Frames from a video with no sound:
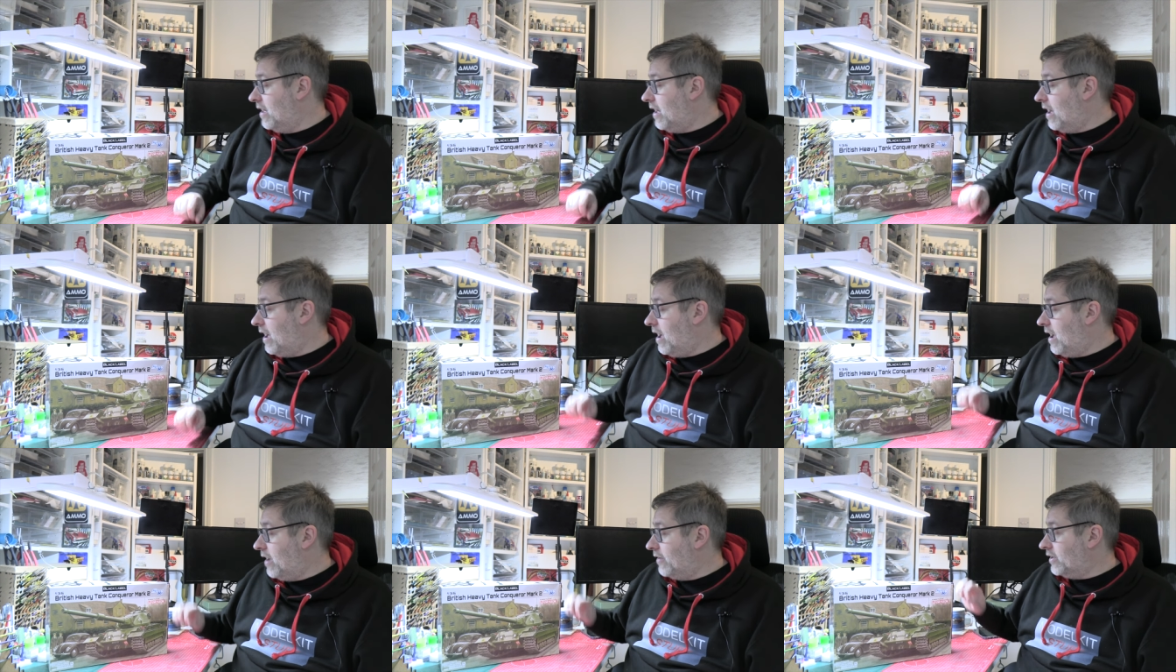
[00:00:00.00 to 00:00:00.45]

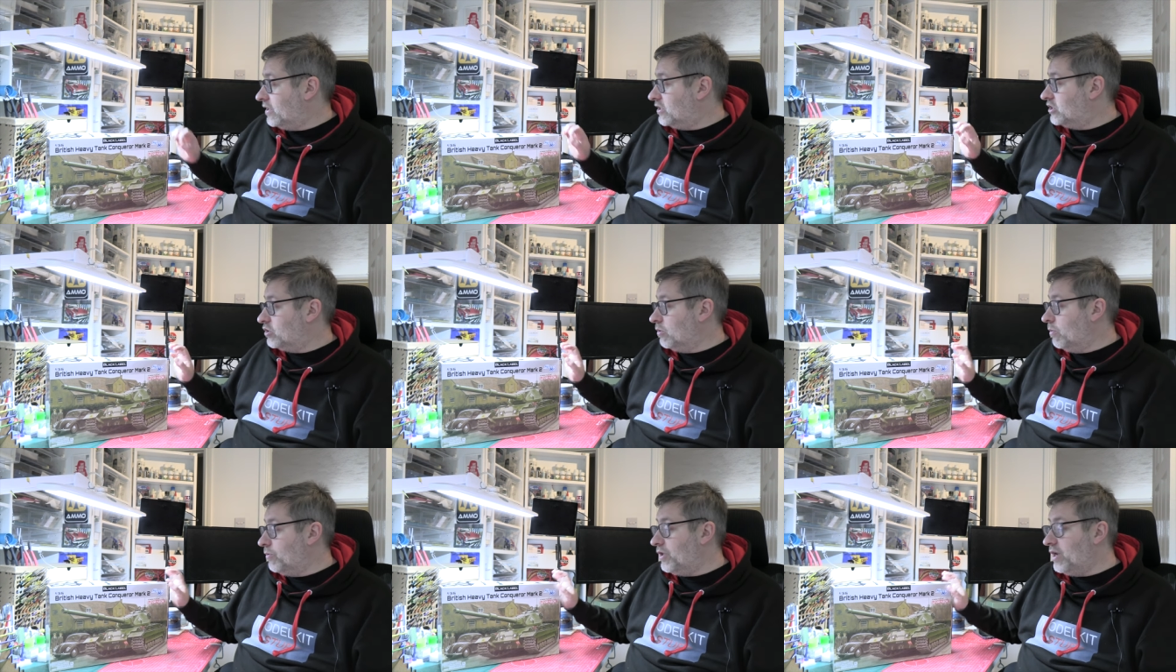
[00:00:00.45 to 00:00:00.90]
and it's
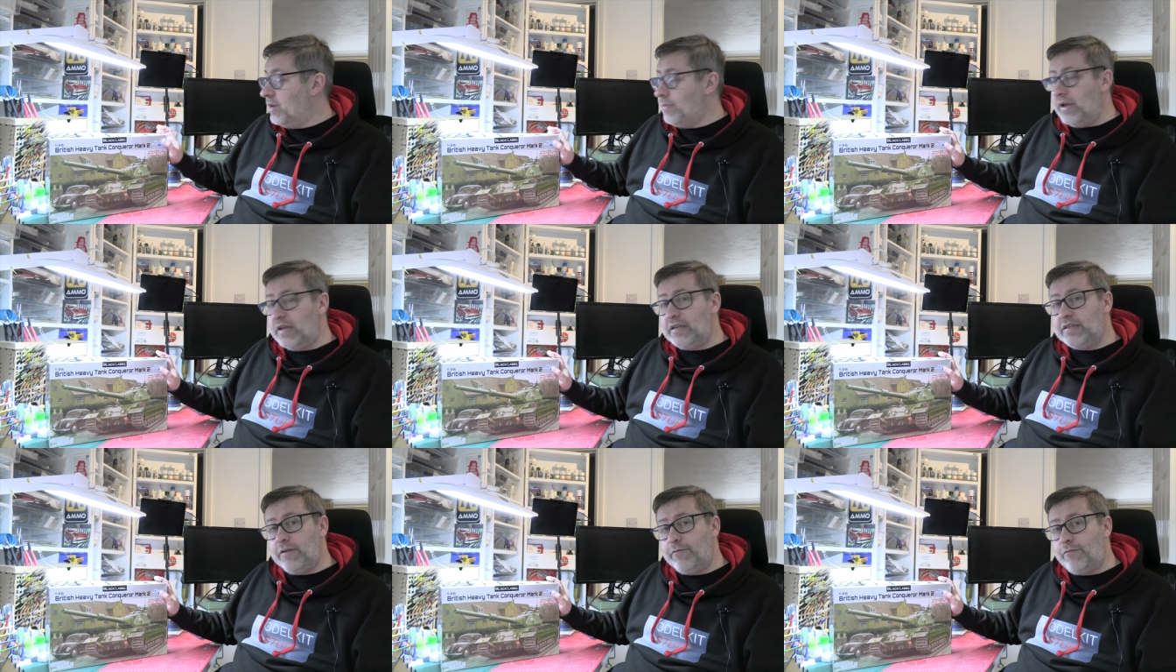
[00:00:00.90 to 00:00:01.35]
something a
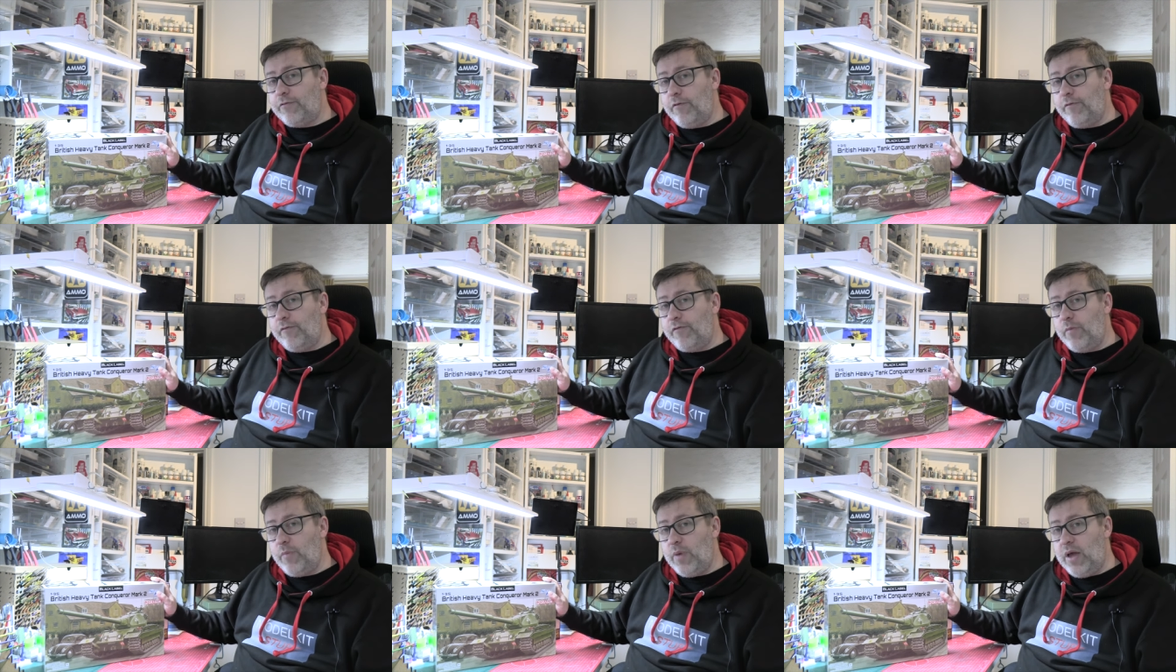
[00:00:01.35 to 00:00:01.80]
bit
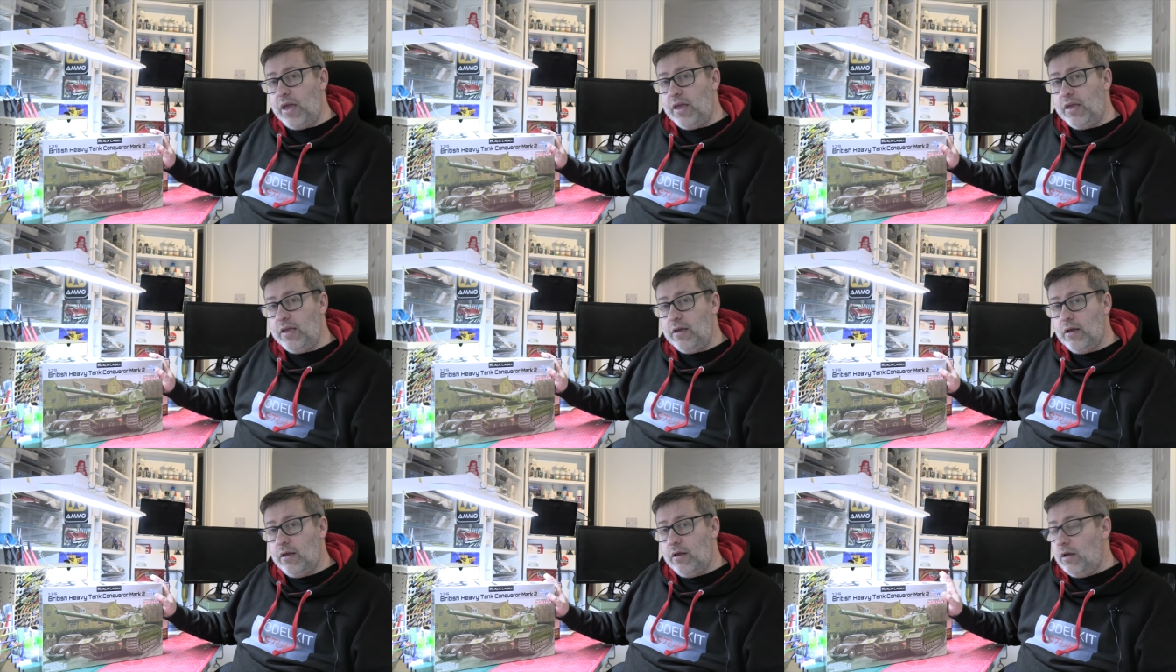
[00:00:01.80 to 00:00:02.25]
different for
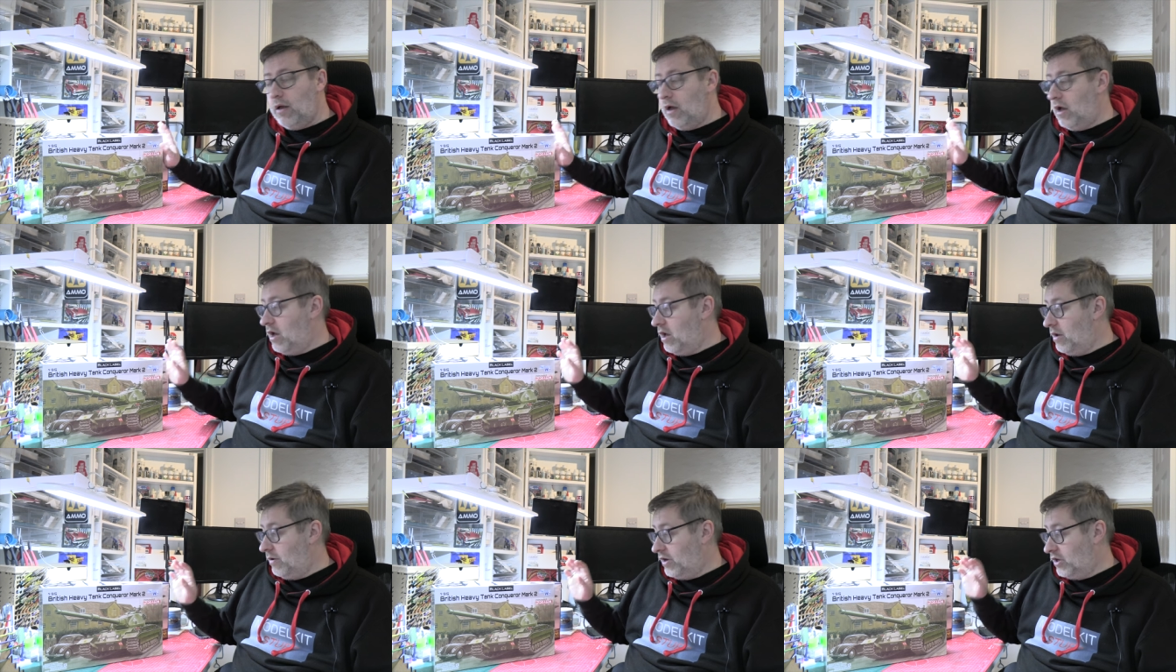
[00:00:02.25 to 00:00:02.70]
me
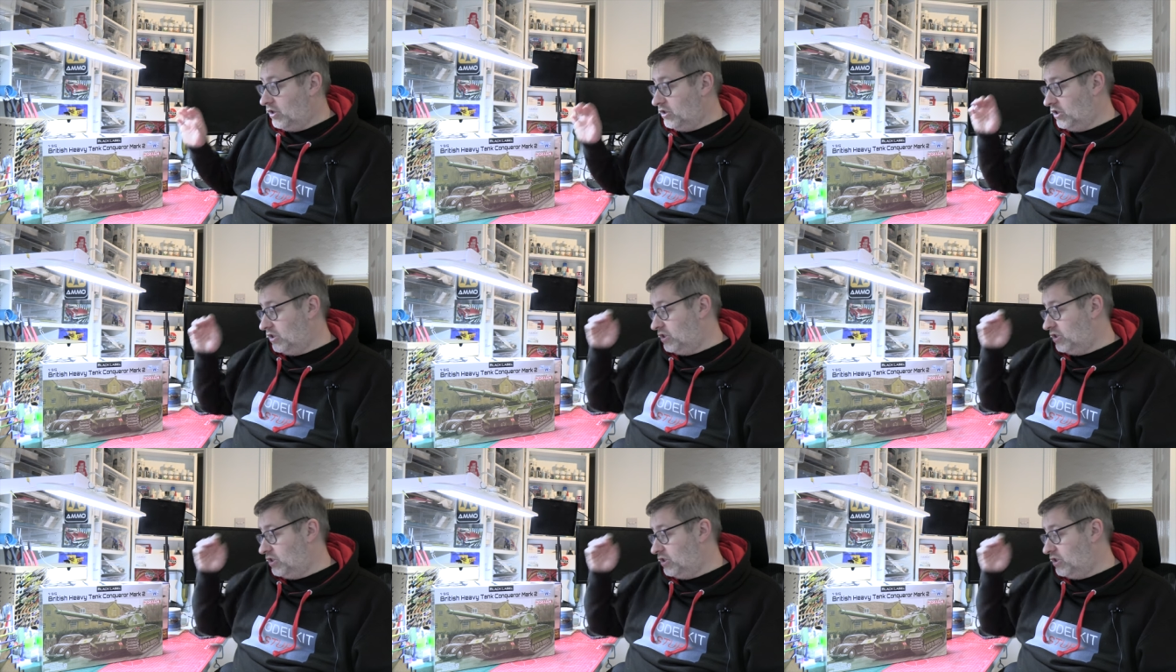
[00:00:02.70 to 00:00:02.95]
because uh,